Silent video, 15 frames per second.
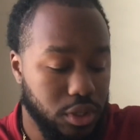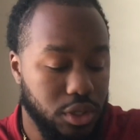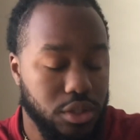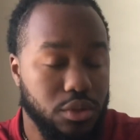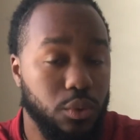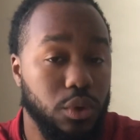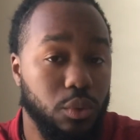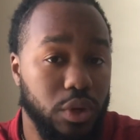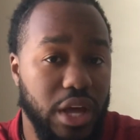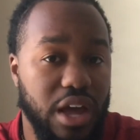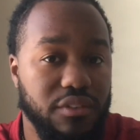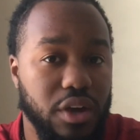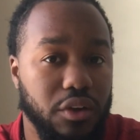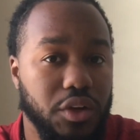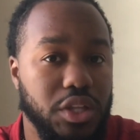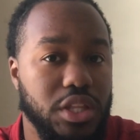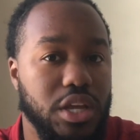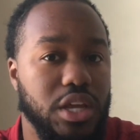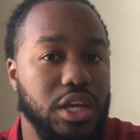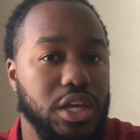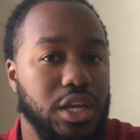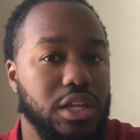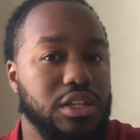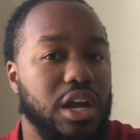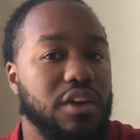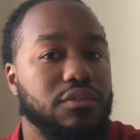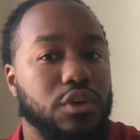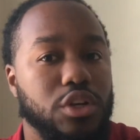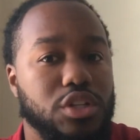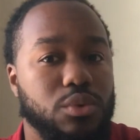So we want to have everything
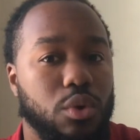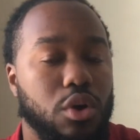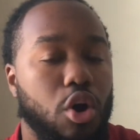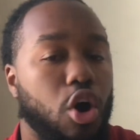diverse where